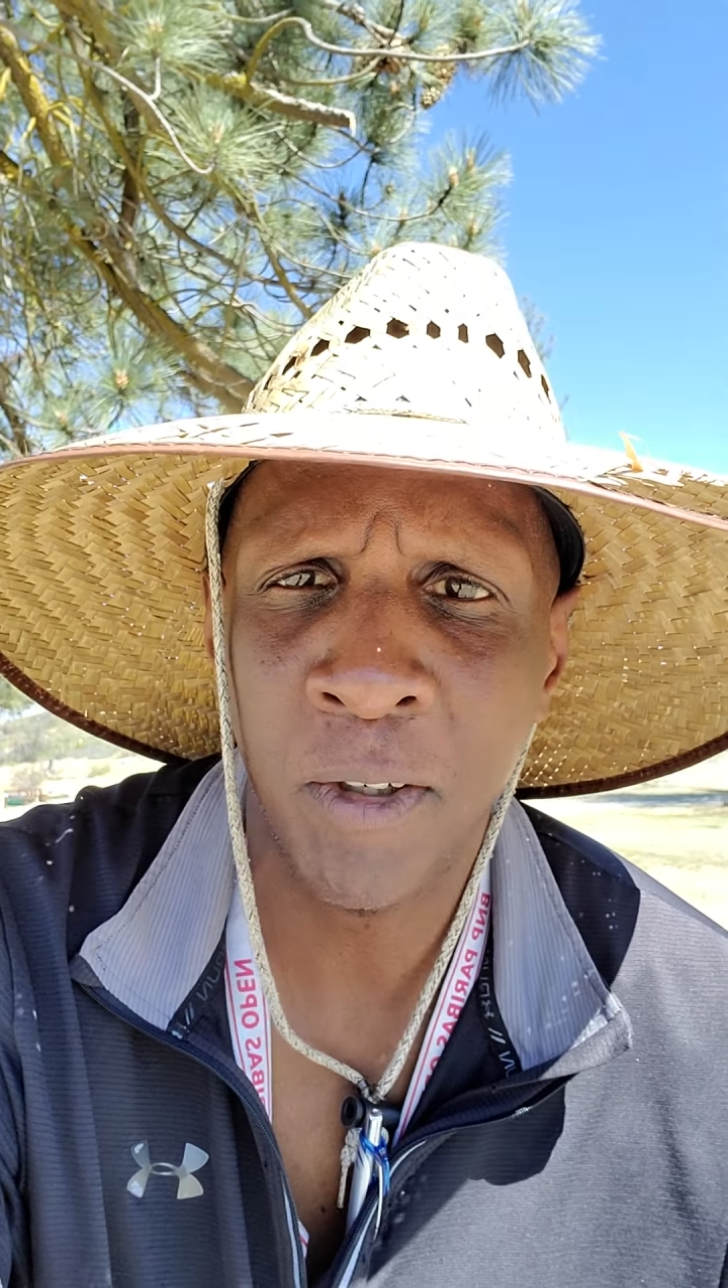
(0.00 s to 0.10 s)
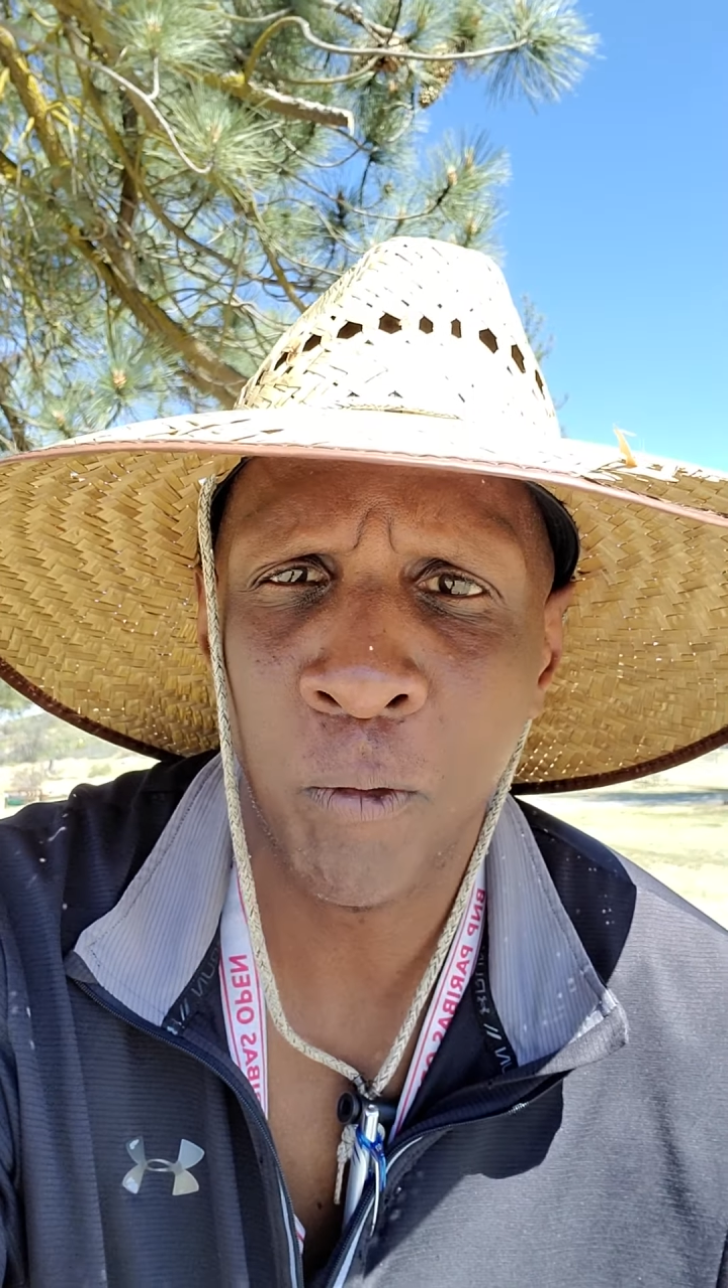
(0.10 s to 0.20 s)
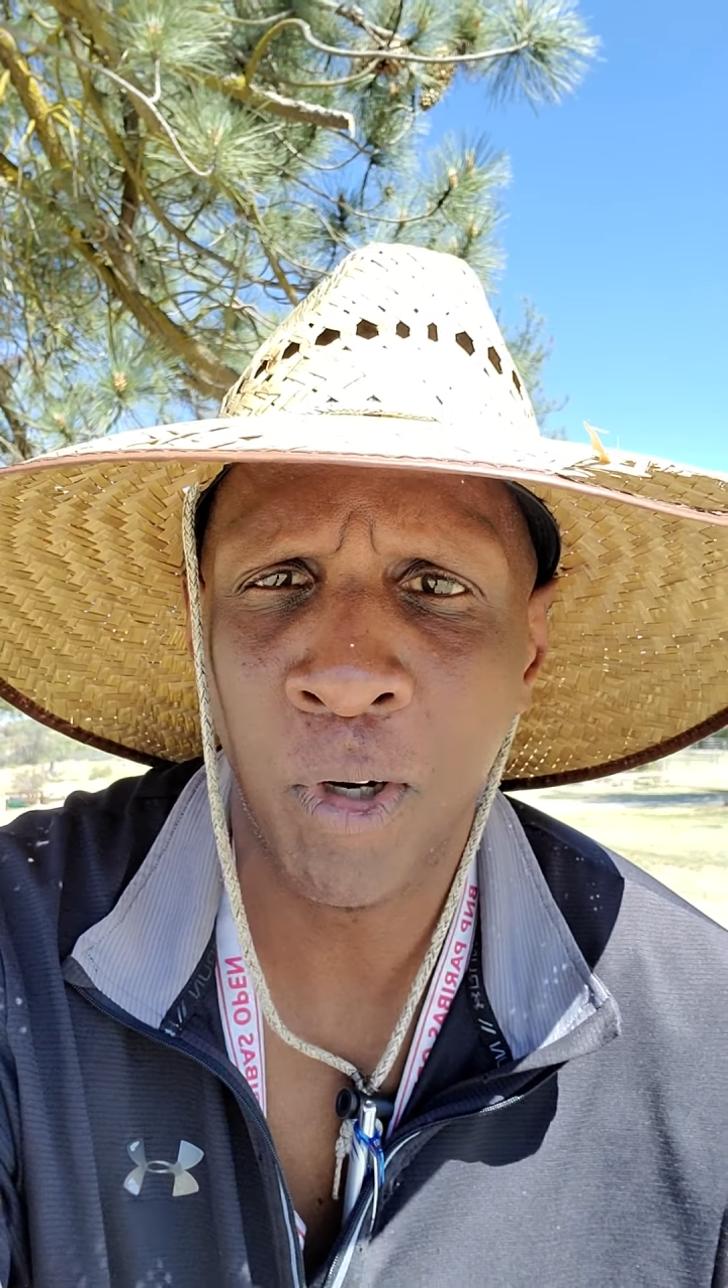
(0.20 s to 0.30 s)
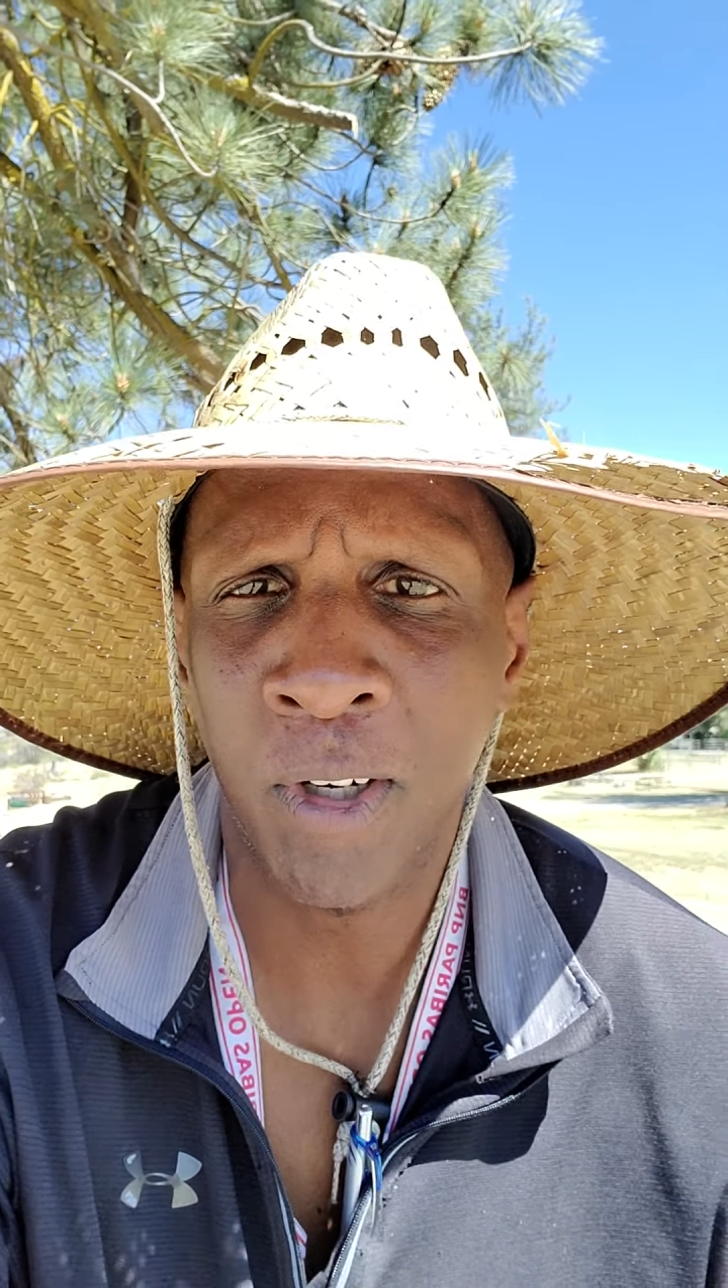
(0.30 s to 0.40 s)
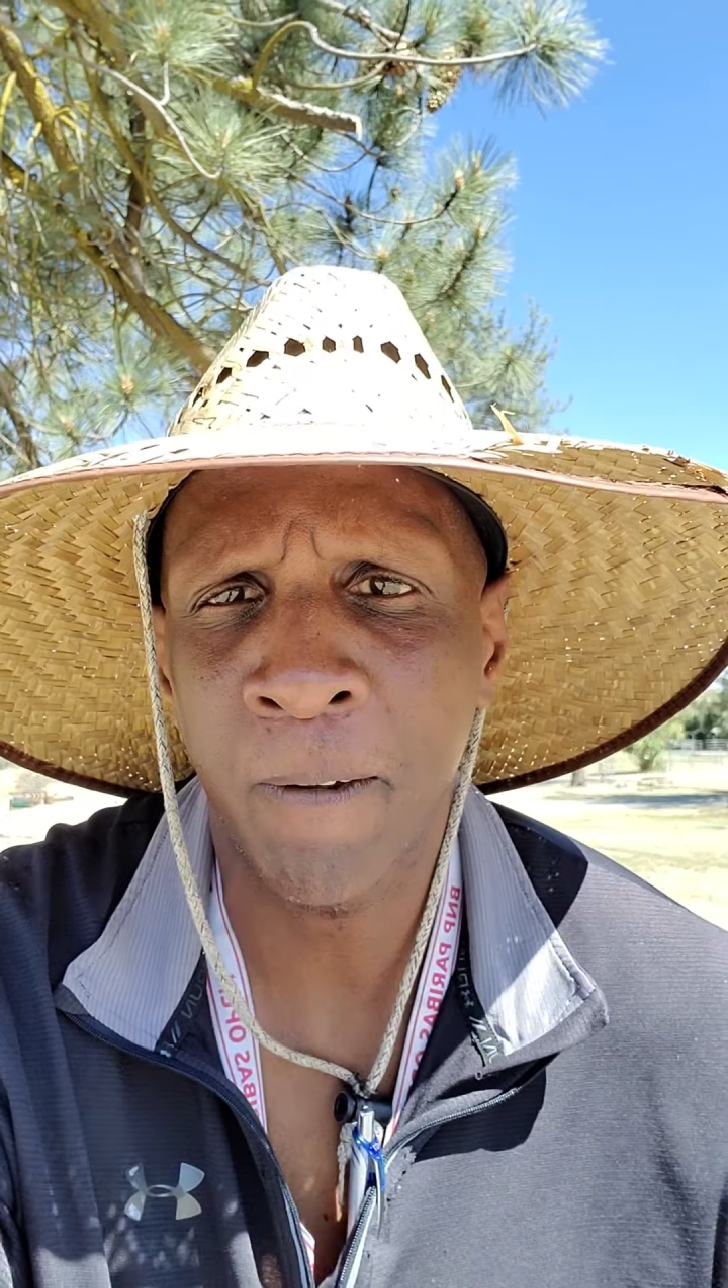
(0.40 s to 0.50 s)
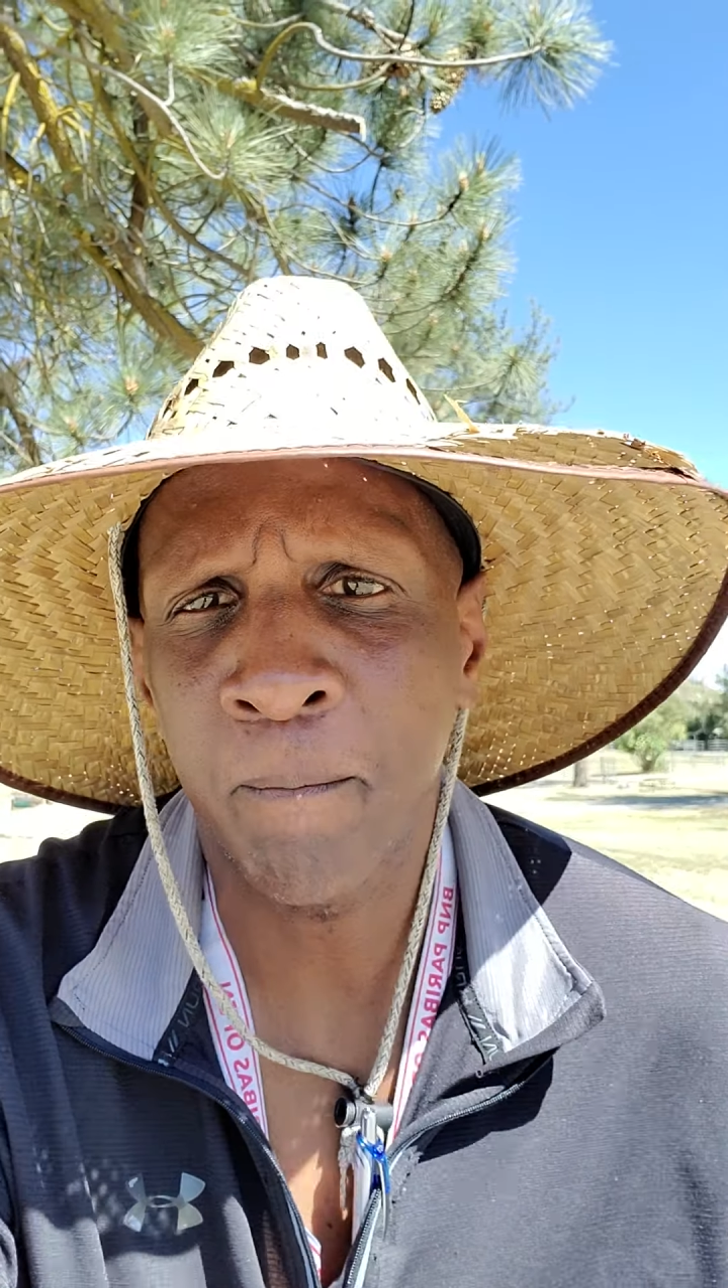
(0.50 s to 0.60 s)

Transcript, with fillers: to work.